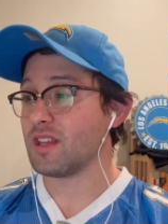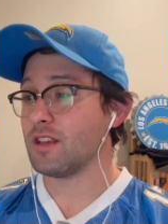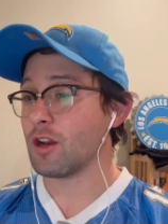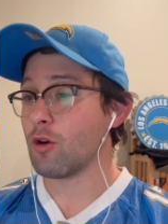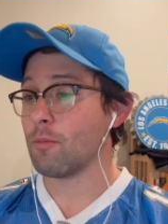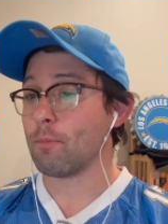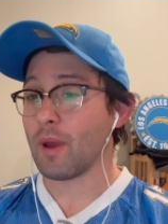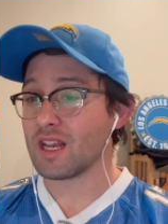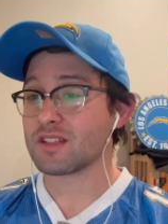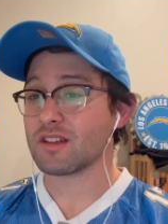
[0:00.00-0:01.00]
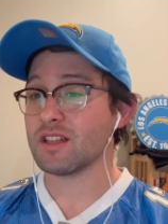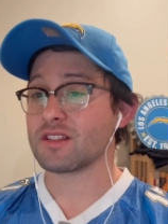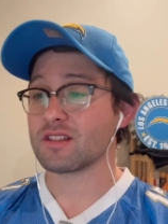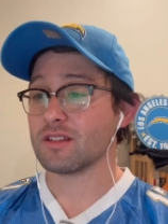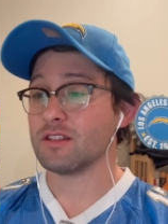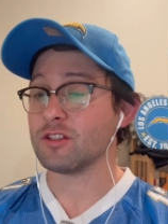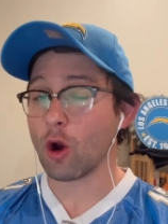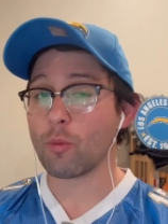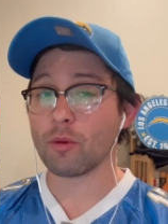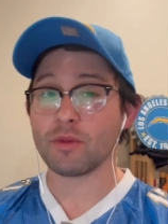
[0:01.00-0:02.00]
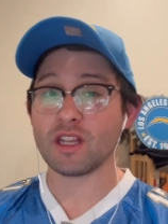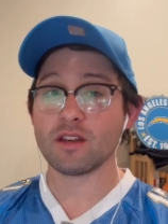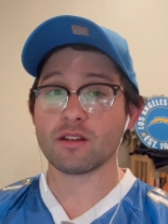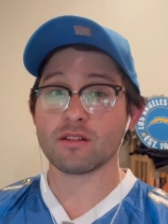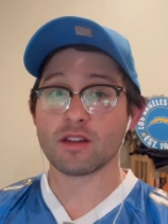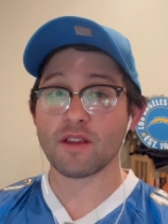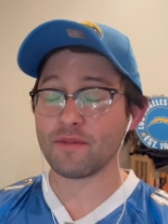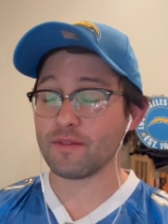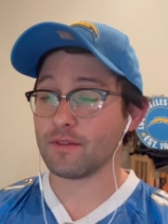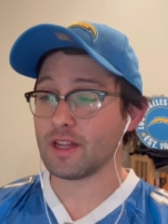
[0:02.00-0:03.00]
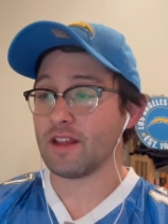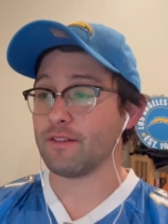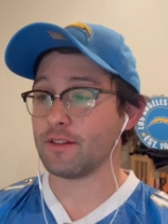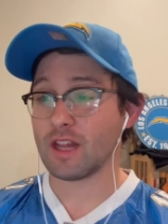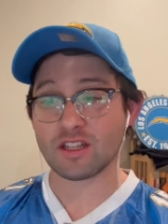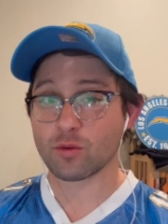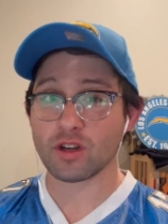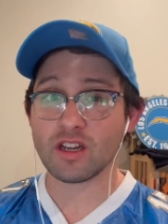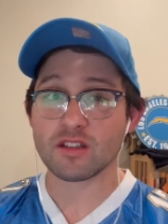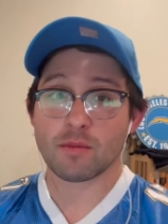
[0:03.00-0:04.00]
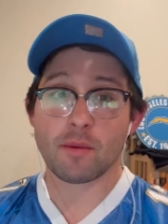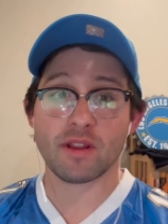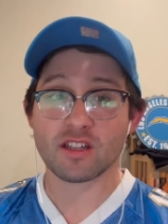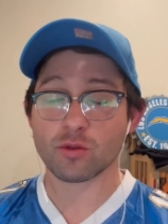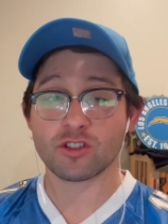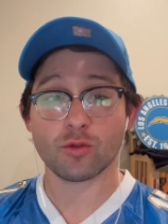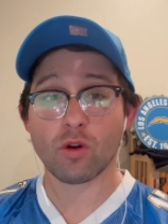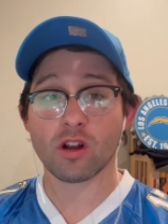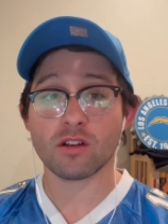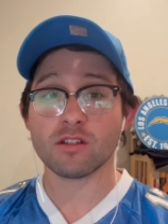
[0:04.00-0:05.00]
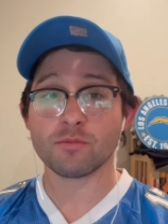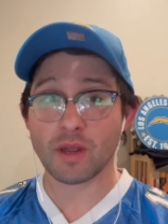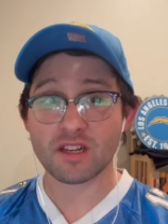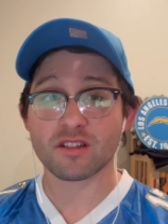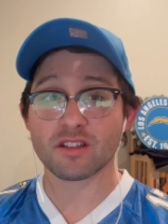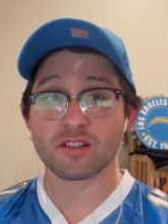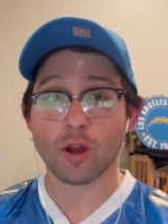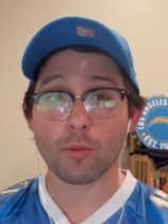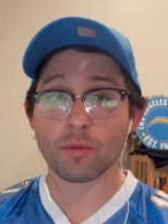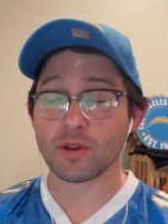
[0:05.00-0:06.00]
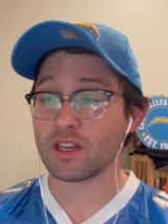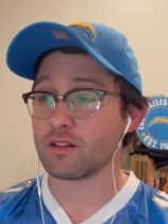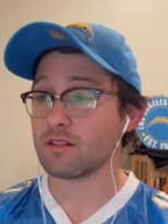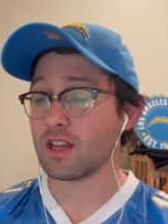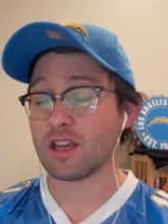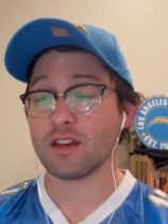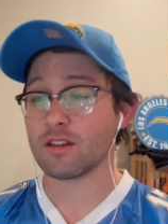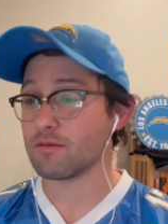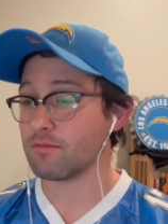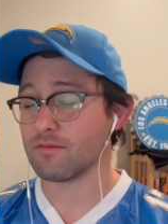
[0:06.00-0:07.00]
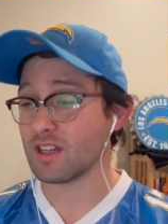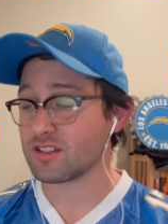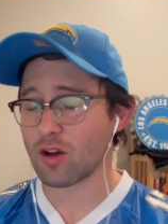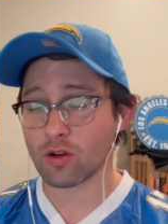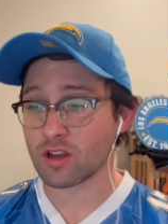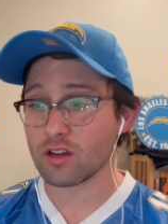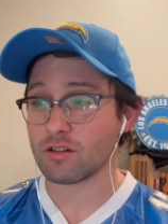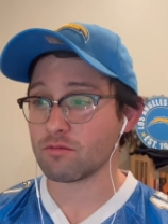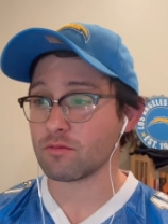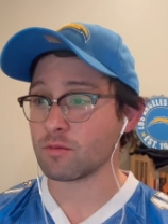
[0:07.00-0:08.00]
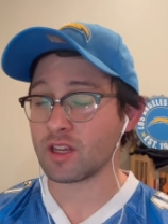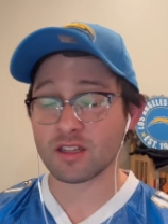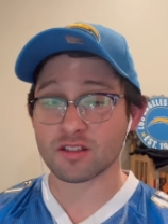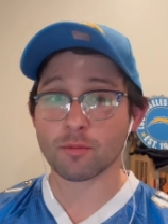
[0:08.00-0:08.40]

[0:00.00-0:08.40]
know, baseless dopamine. And And that's what it is. Maybe that's what you want. Baseless dopamine. And that's all good. Get